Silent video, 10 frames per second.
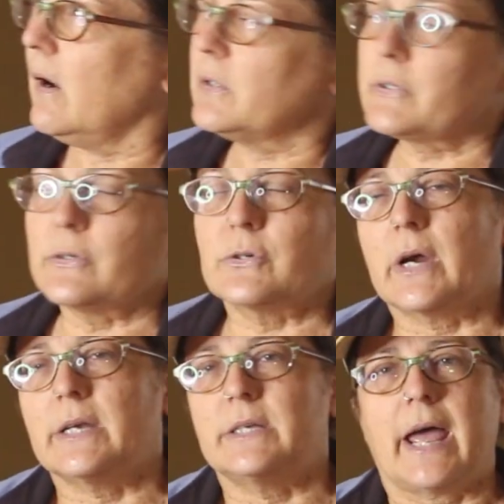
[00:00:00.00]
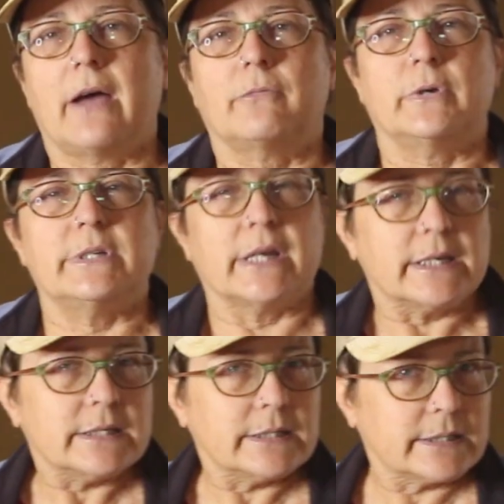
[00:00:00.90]
also tried to have
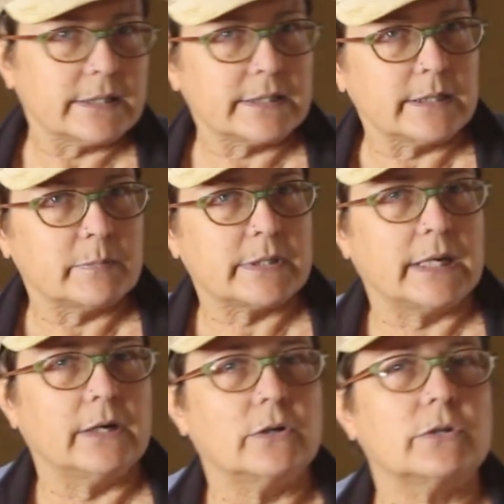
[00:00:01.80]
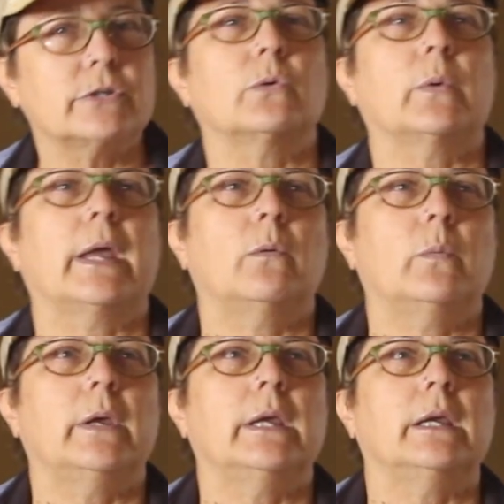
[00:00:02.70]
redundant systems here, so we,
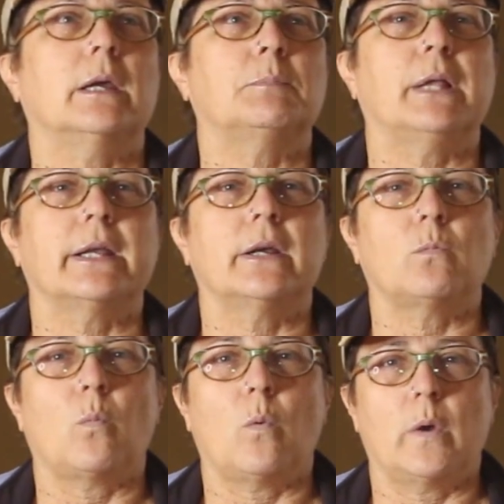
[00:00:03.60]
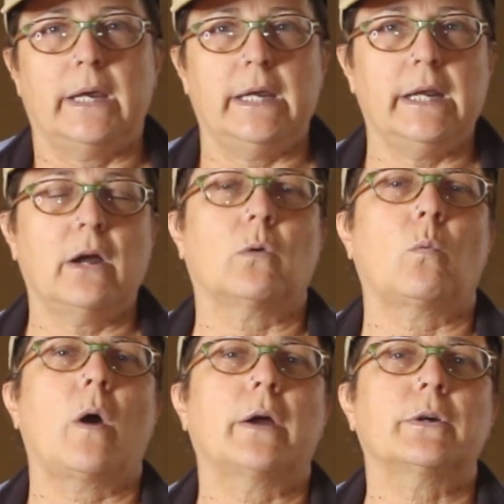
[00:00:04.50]
we plan on heating our
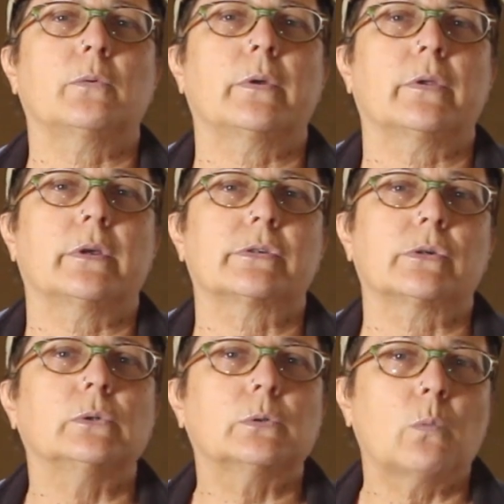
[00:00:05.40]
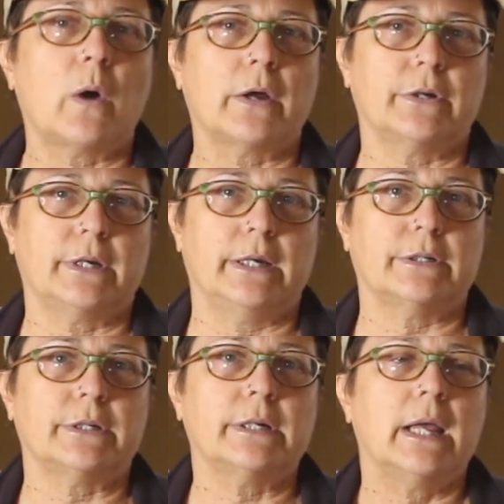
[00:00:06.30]
water with a solar water
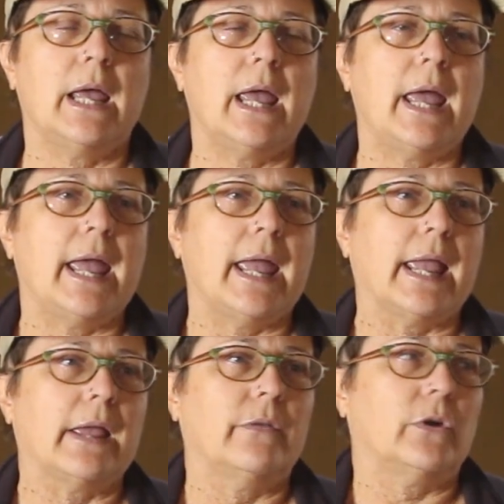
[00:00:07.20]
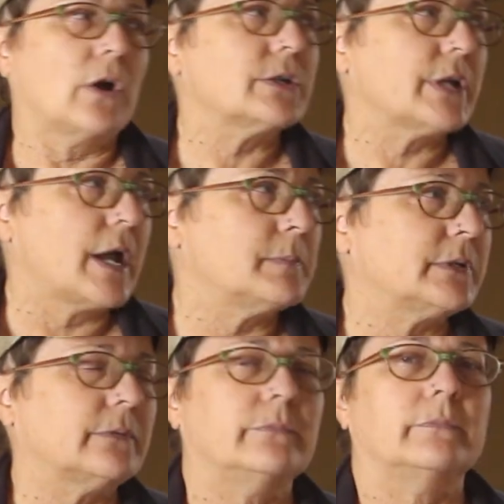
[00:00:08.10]
heater and there are times
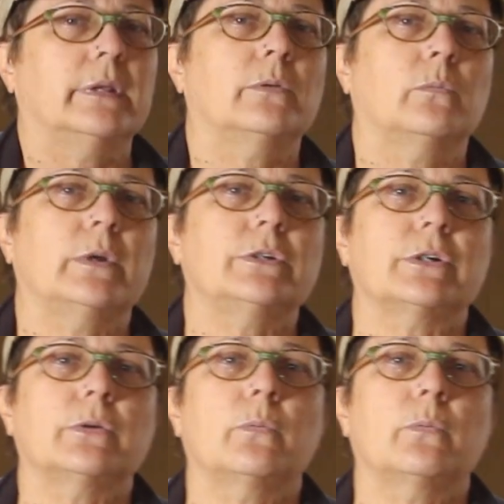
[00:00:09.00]
of, in the winter